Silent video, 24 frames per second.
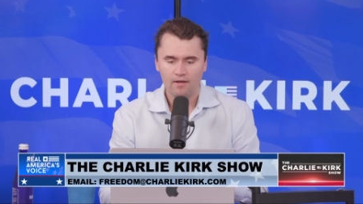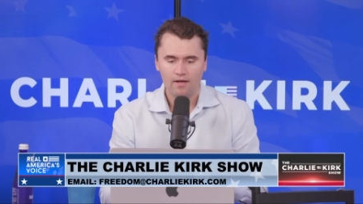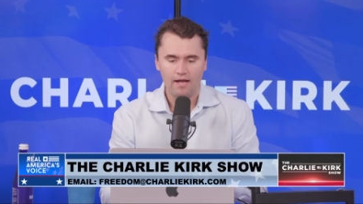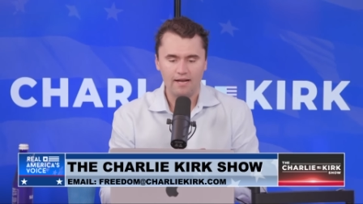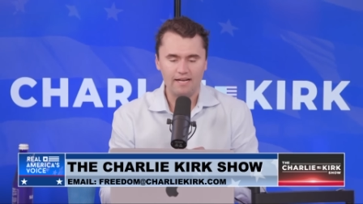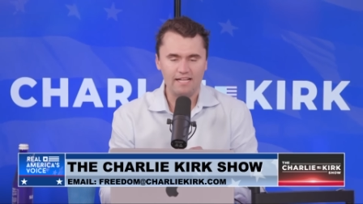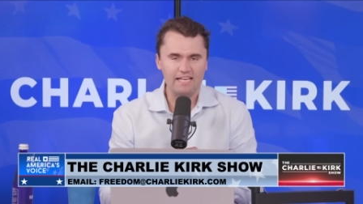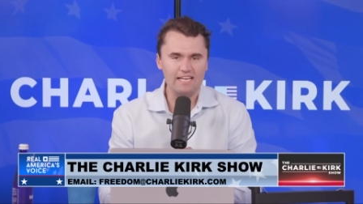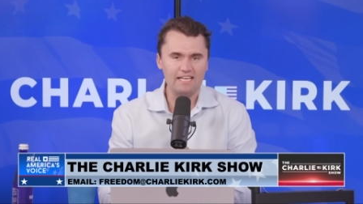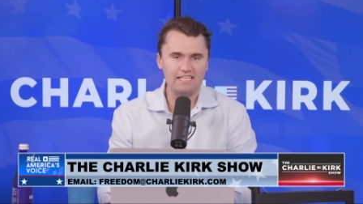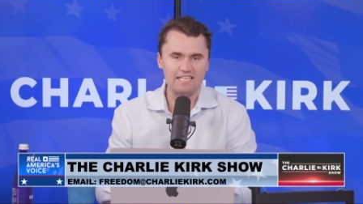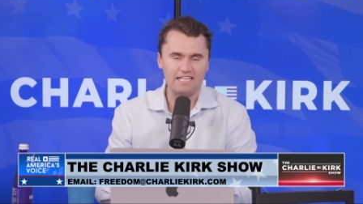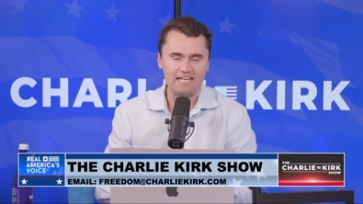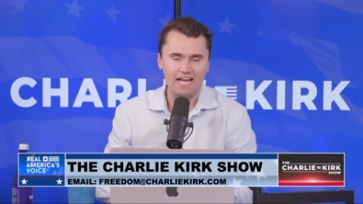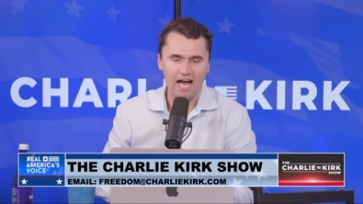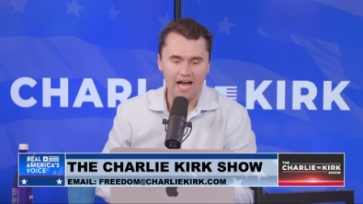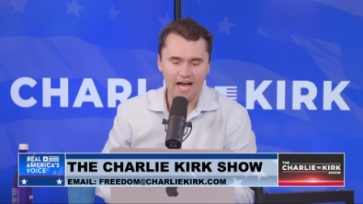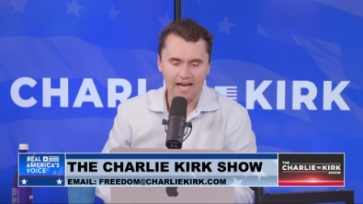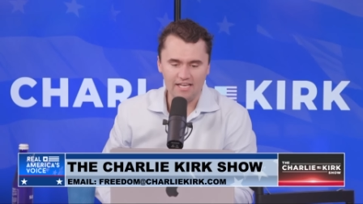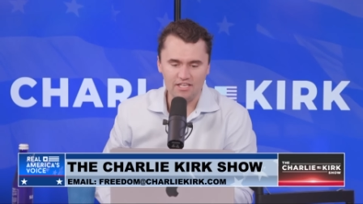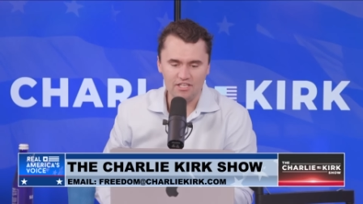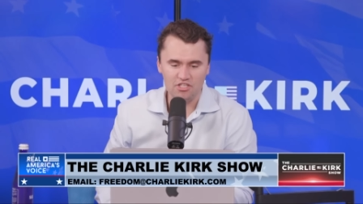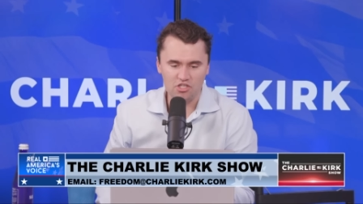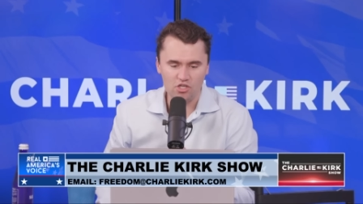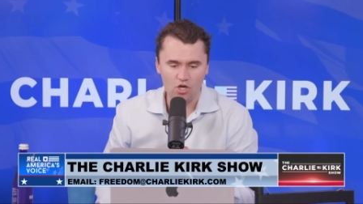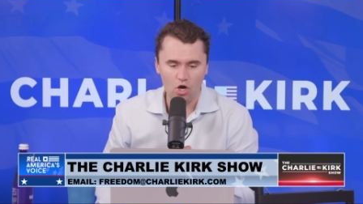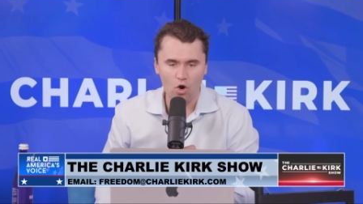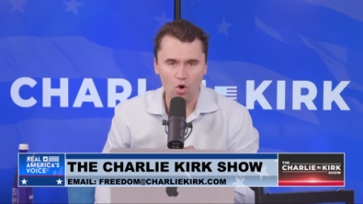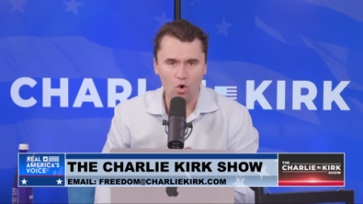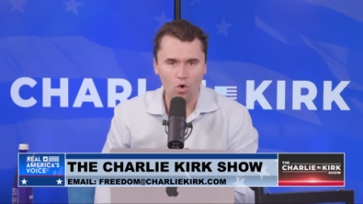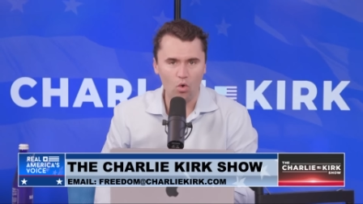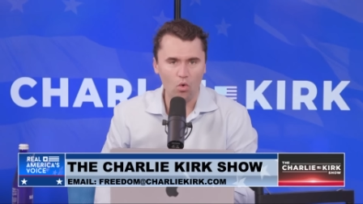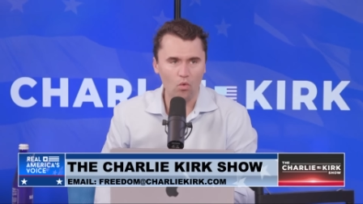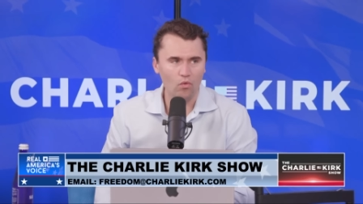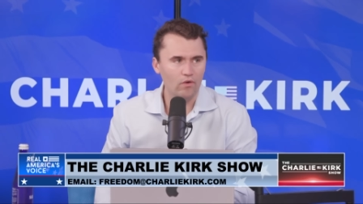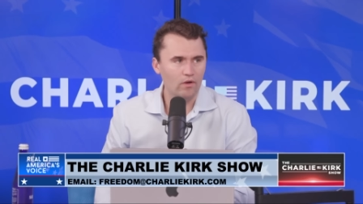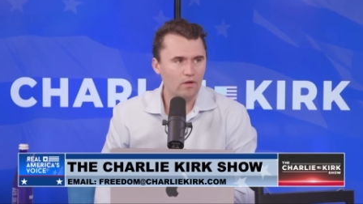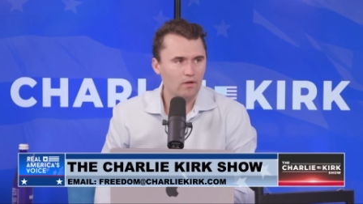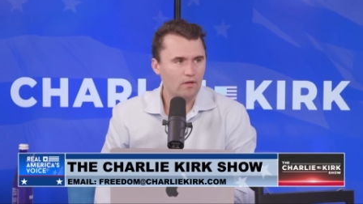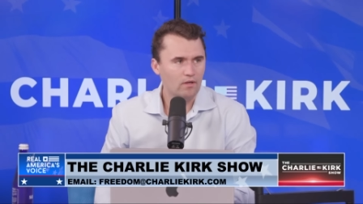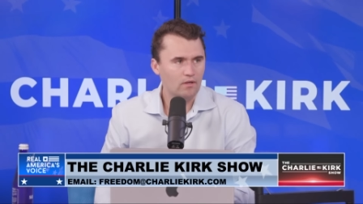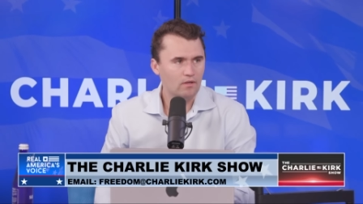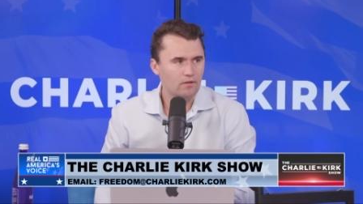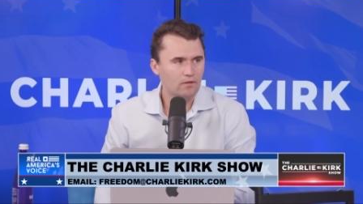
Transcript: and he is an ice cold.